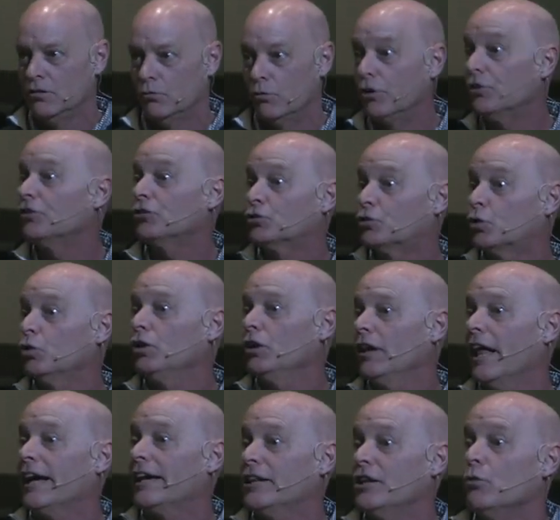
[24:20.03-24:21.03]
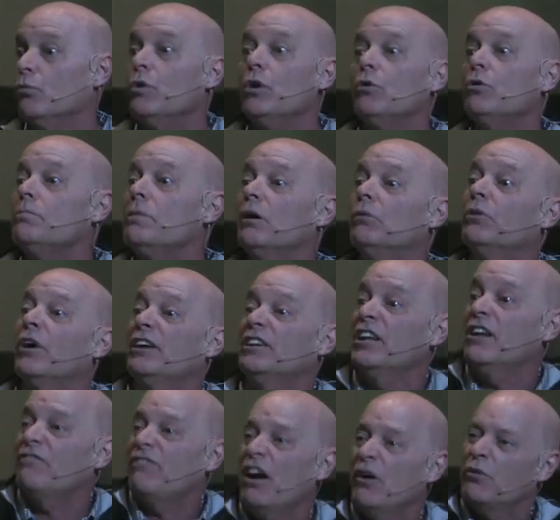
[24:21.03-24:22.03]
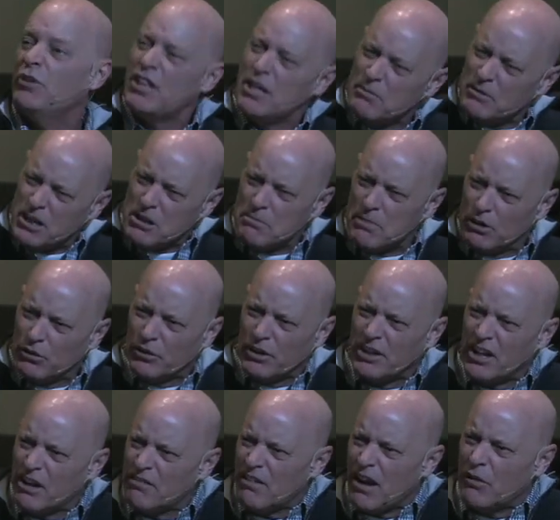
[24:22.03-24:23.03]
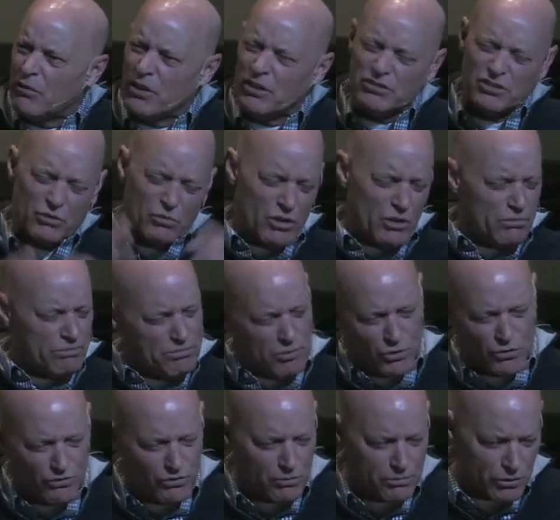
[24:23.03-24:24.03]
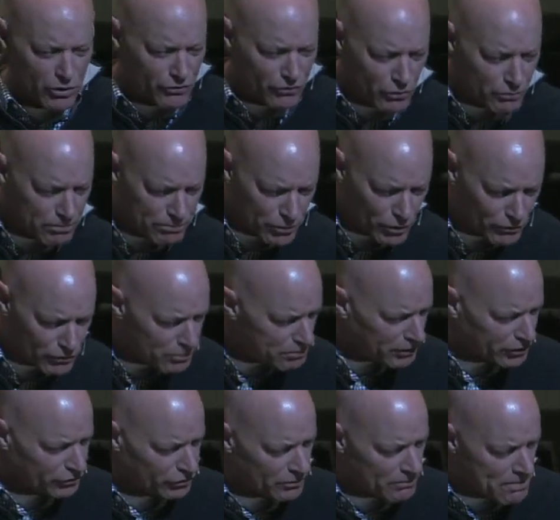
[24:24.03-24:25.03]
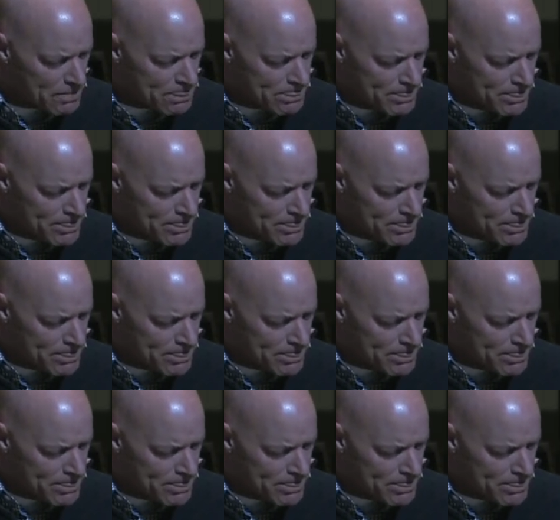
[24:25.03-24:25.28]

What is it truly like? And then we would be able to identify with him and he'd be able to identify with us. Just what a beautiful, beautiful, beautiful picture.